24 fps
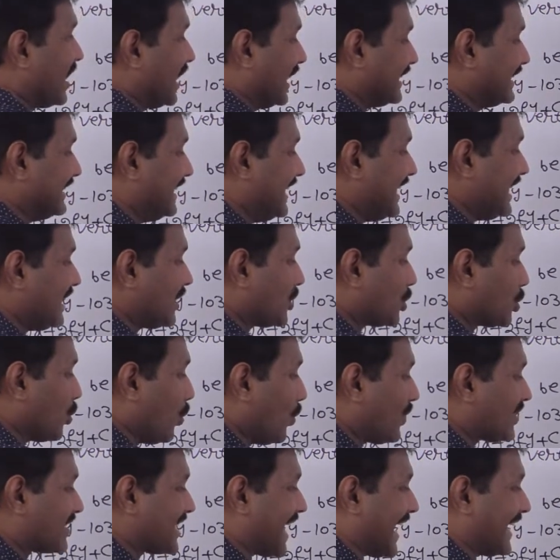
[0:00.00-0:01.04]
The
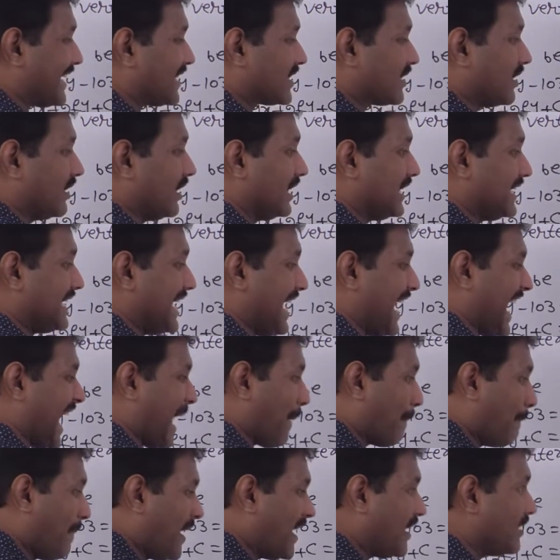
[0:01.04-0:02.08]
two sides
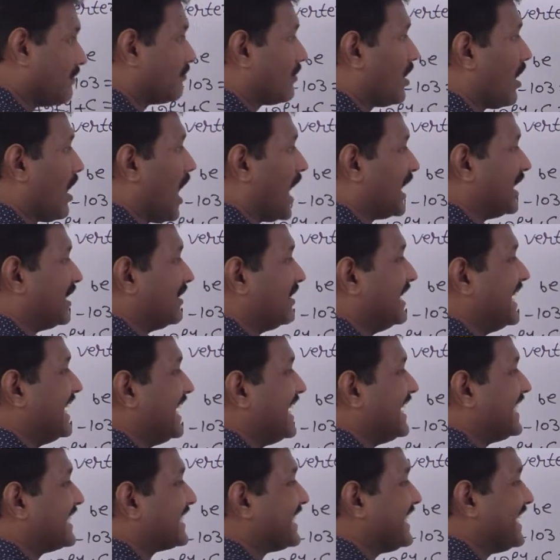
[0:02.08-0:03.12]
AB and
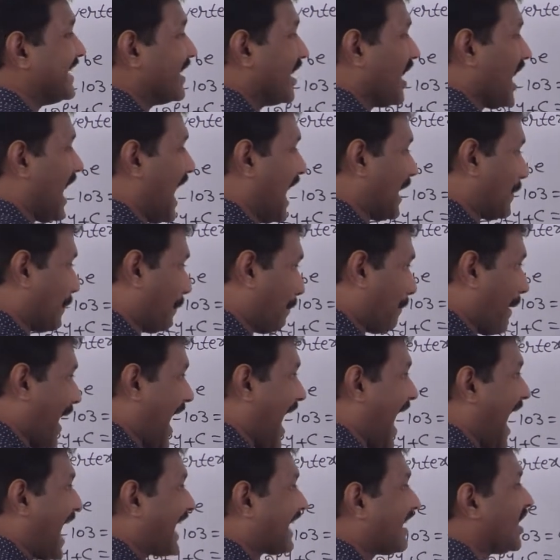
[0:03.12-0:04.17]
DC are
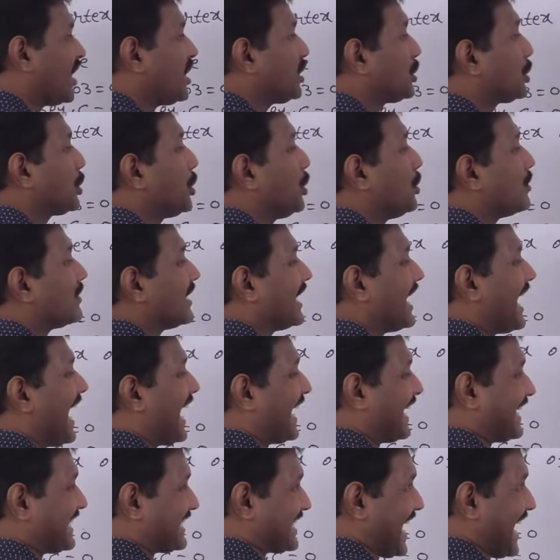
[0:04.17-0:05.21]
parallel to
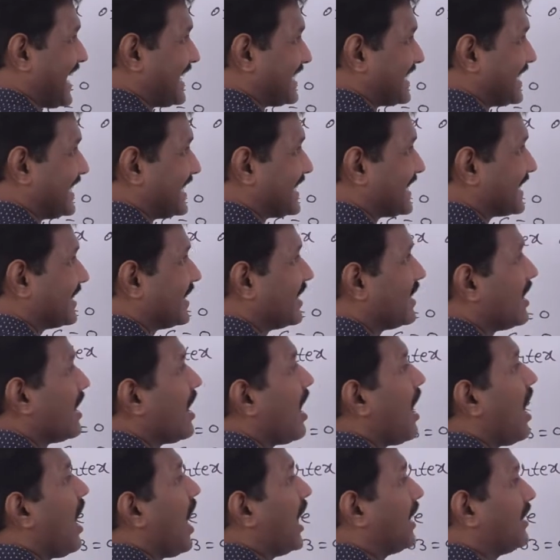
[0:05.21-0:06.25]
x-axis,
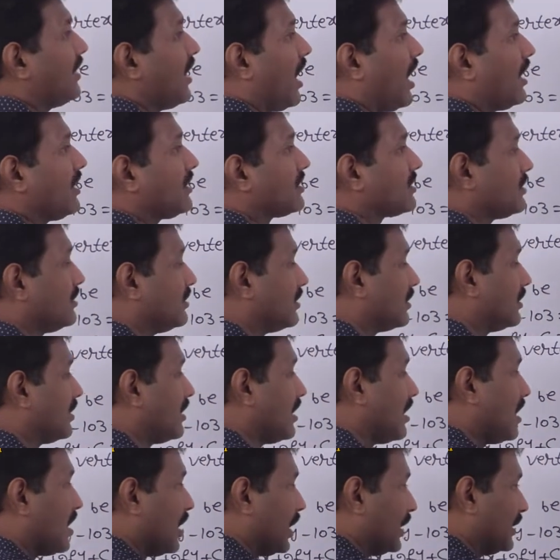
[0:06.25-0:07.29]
and
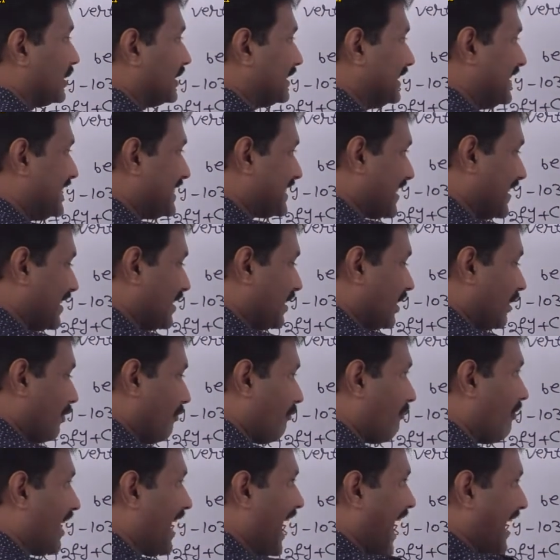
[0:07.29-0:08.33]
also this
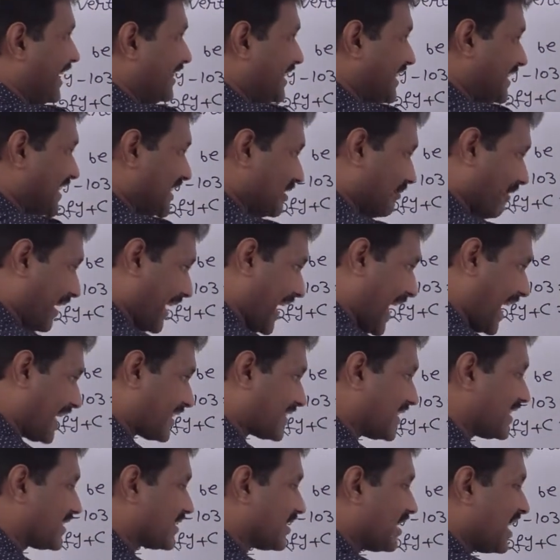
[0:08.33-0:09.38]
is
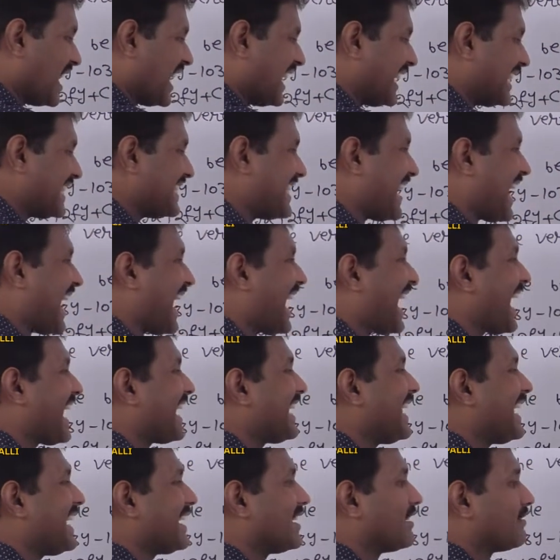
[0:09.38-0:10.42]
y-axis.
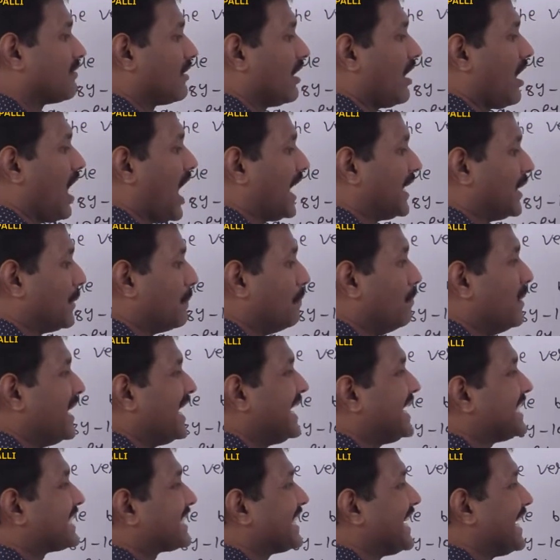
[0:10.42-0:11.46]
AD and
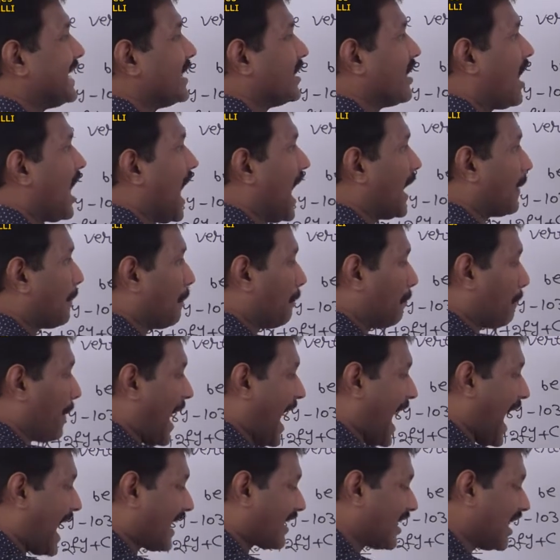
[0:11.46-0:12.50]
BC are
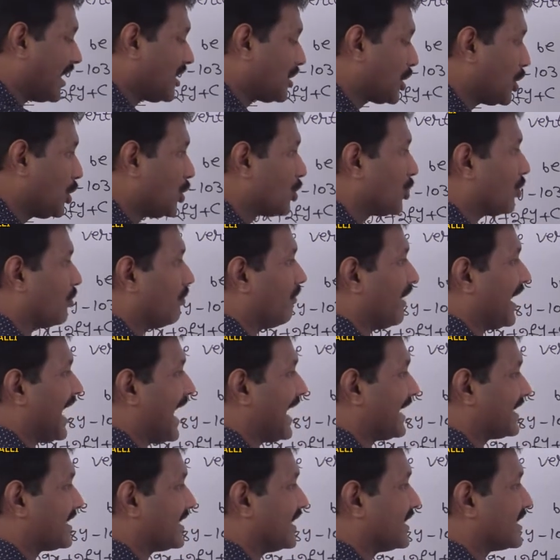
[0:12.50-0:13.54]
parallel to
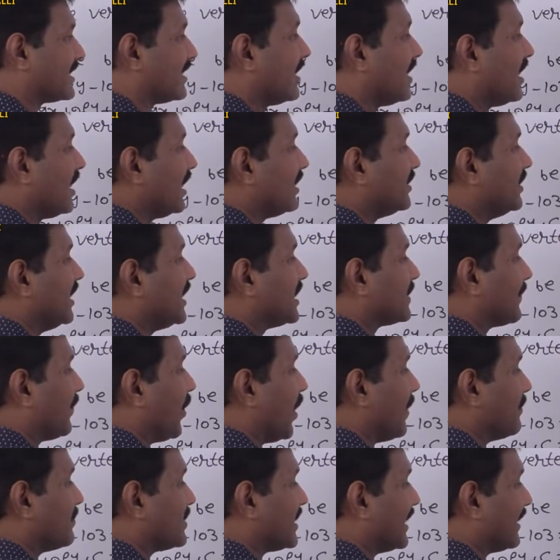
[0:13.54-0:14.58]
y-axis. This
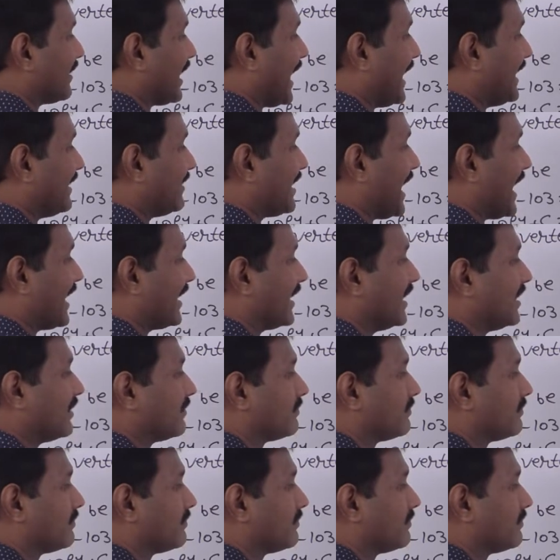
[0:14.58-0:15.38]
forms a right angle.